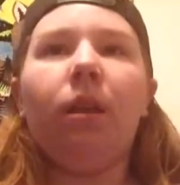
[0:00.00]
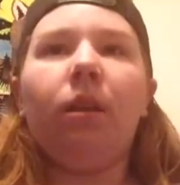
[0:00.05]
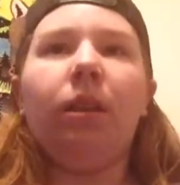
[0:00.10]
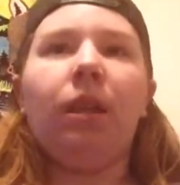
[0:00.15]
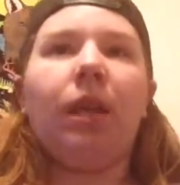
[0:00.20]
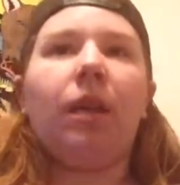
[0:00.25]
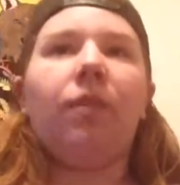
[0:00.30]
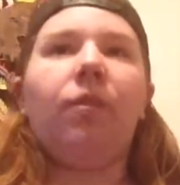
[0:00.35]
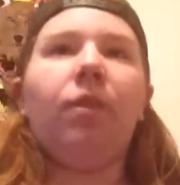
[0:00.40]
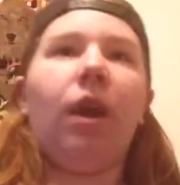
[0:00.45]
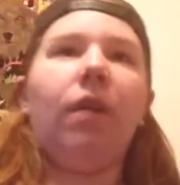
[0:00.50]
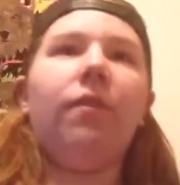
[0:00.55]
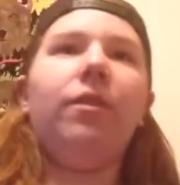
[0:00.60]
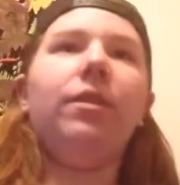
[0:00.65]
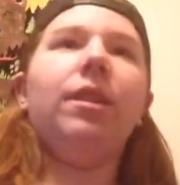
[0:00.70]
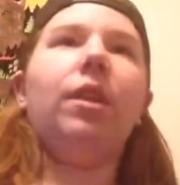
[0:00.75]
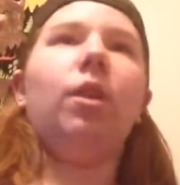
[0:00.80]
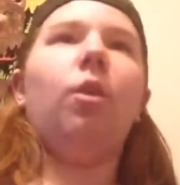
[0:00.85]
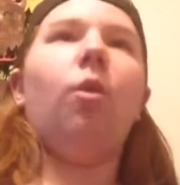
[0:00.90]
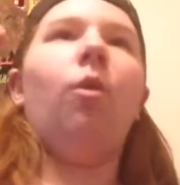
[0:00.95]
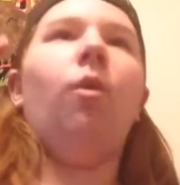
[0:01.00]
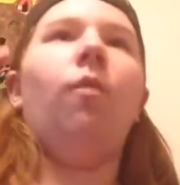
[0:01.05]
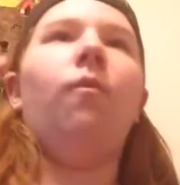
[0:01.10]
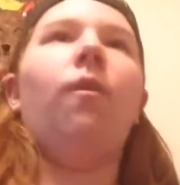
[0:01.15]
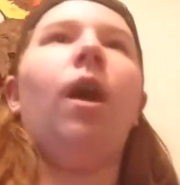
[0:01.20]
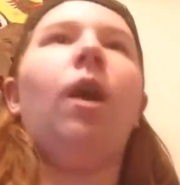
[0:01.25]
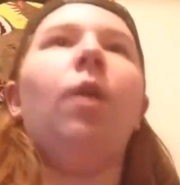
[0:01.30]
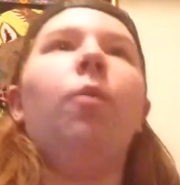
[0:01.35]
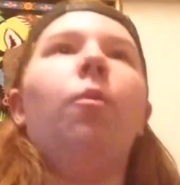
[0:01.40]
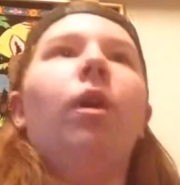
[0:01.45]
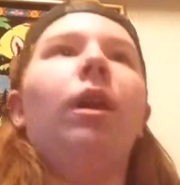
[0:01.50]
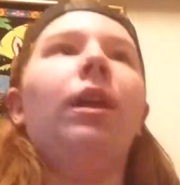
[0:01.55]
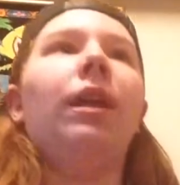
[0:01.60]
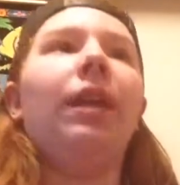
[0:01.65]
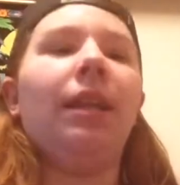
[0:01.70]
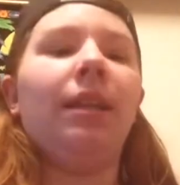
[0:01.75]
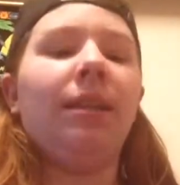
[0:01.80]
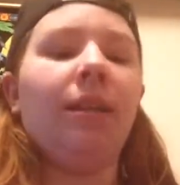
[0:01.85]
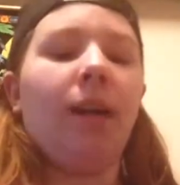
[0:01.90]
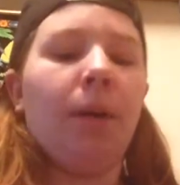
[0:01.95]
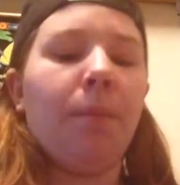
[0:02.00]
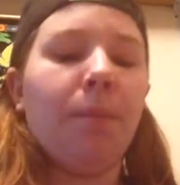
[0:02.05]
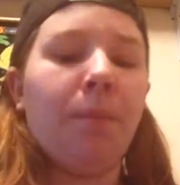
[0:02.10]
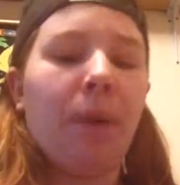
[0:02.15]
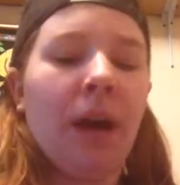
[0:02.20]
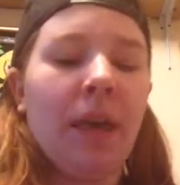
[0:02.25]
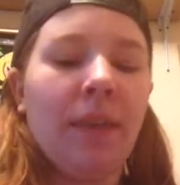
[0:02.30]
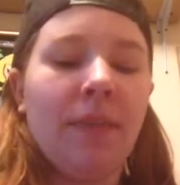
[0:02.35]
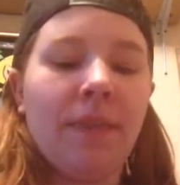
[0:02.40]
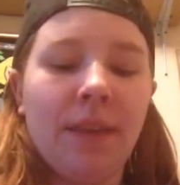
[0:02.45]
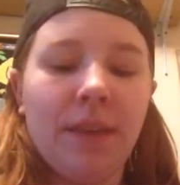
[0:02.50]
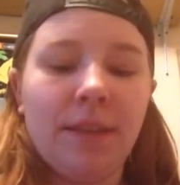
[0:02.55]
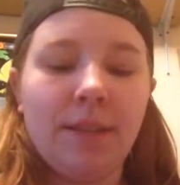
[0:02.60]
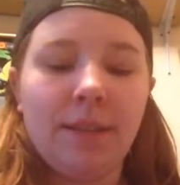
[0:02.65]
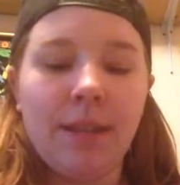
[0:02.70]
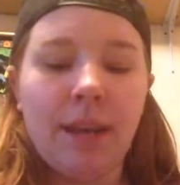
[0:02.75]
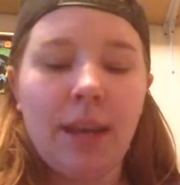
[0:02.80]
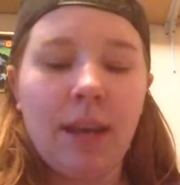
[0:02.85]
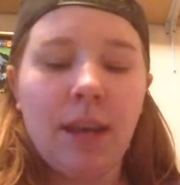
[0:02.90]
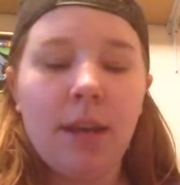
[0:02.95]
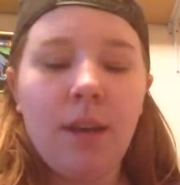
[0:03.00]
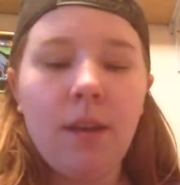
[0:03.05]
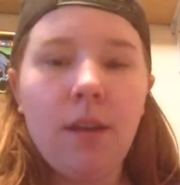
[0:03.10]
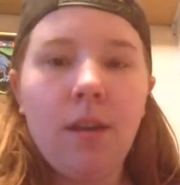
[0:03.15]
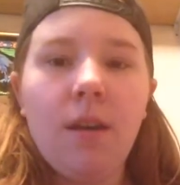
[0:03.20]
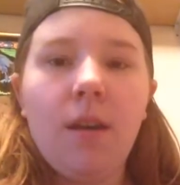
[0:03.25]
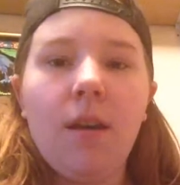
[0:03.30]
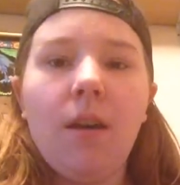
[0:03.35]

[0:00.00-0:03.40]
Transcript: like, if you have a set goal, I want to get it done by this day,